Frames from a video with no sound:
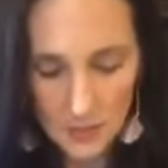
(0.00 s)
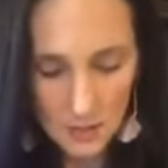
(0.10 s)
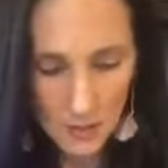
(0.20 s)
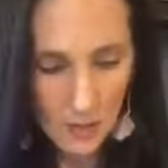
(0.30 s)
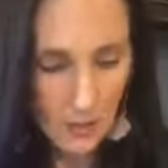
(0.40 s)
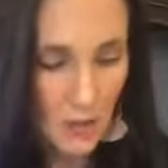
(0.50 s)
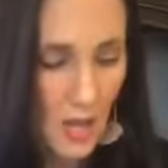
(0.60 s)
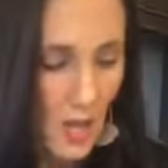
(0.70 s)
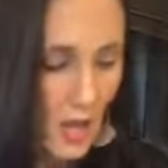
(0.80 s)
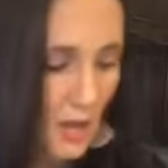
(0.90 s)
So
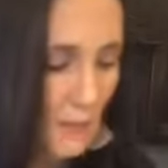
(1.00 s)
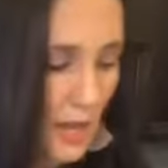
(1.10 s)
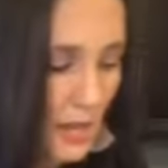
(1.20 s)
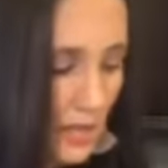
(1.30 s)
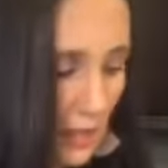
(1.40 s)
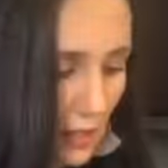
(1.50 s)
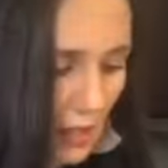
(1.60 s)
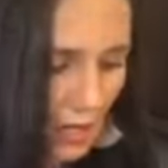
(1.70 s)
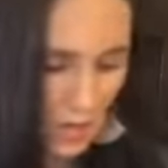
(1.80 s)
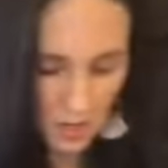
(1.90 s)
I'm adding a
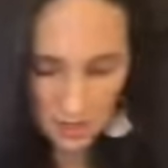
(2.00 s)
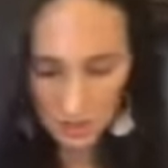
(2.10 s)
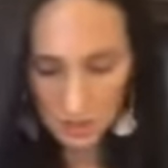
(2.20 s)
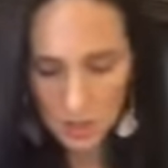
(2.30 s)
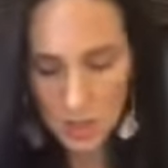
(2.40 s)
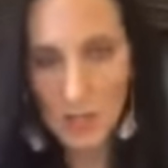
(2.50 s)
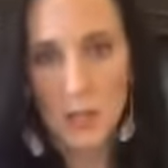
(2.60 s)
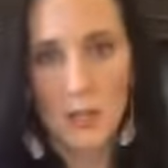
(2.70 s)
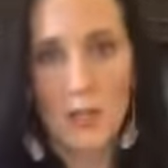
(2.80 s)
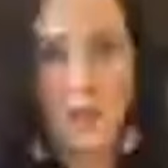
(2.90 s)
large
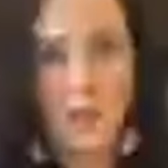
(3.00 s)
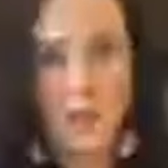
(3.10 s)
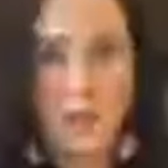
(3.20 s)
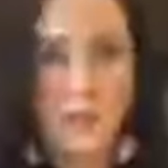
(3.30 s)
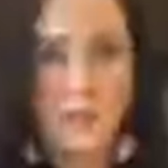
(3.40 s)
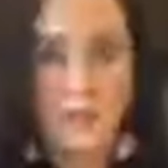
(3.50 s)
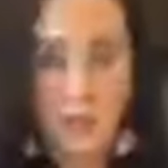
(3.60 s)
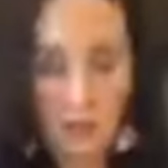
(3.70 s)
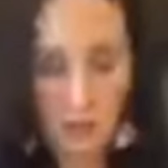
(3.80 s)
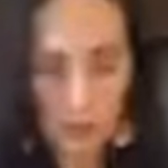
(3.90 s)
onion
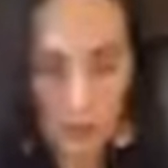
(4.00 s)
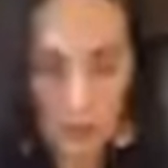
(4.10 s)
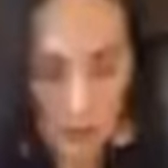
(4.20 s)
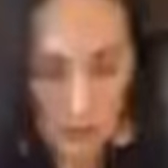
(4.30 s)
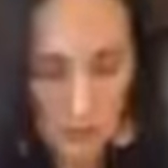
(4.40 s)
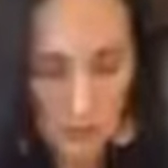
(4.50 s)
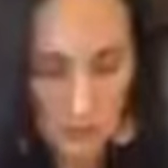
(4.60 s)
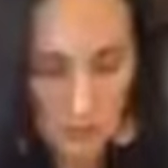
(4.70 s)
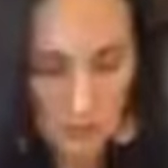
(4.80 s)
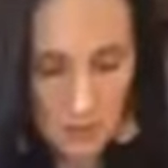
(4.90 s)
from Costco,